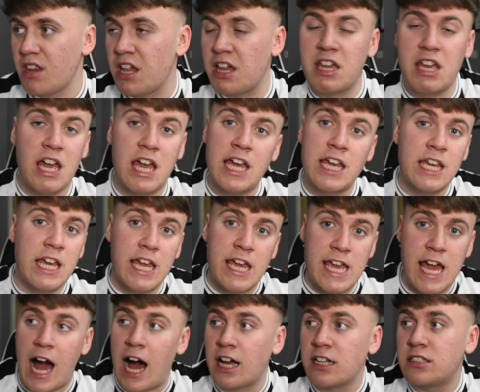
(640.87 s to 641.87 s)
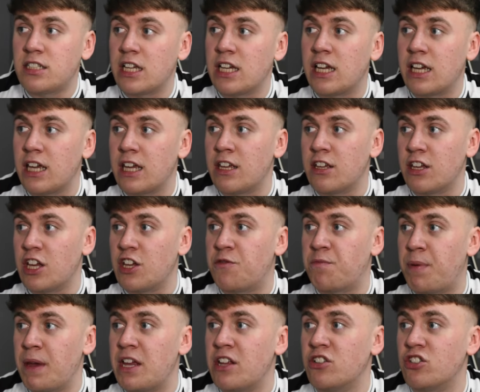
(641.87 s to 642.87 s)
he's
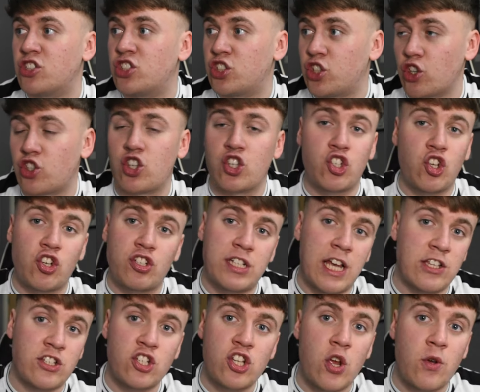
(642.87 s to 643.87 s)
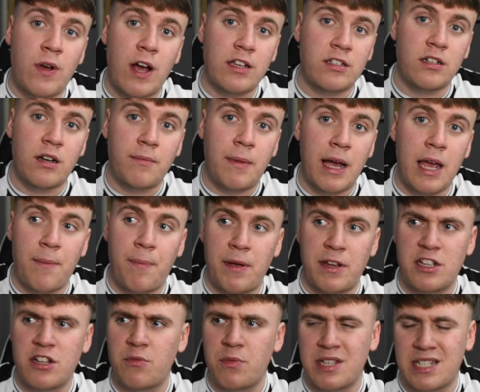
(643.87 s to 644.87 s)
been such a success at Newcastle, in my
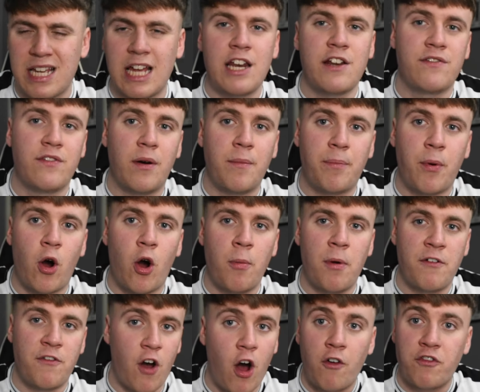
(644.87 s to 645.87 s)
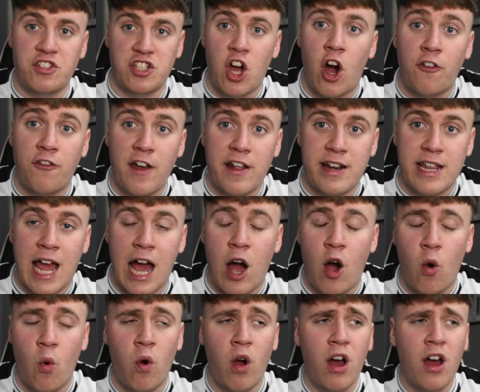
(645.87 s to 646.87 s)
opinion. We signed him from Bournemouth, obviously off Eddie
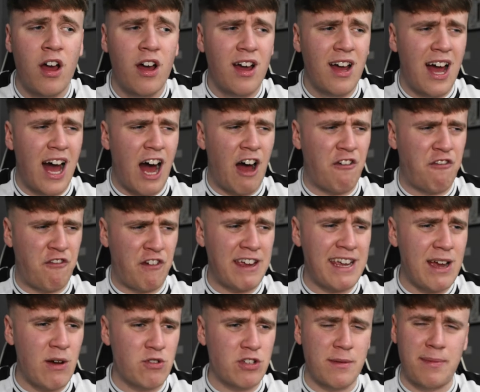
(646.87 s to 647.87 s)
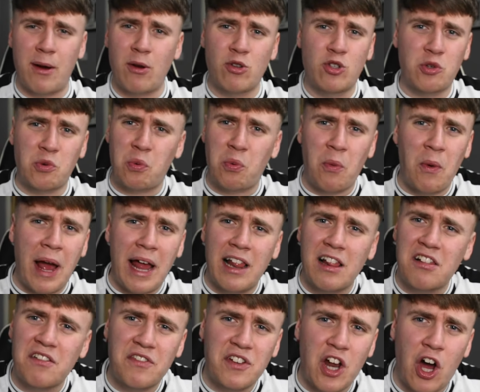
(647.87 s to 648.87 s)
Howe. I think it was about
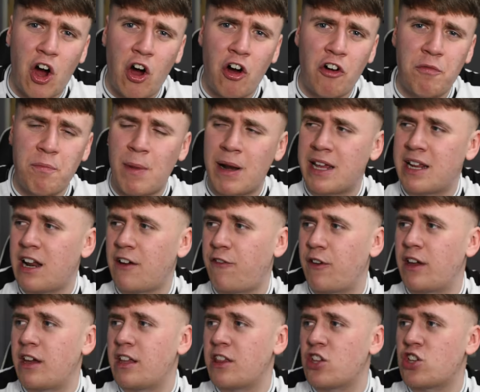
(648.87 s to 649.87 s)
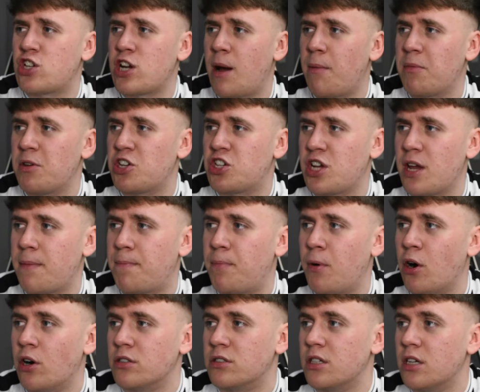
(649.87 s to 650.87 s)
12.5 million, I think, in the Championship.
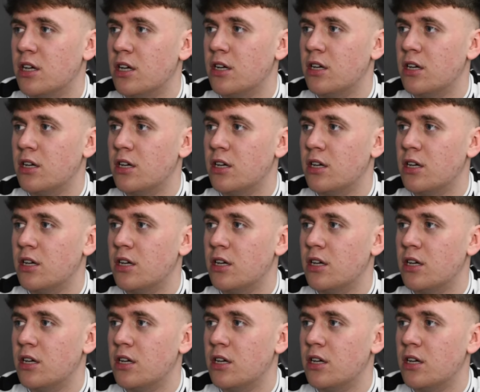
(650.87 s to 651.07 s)
But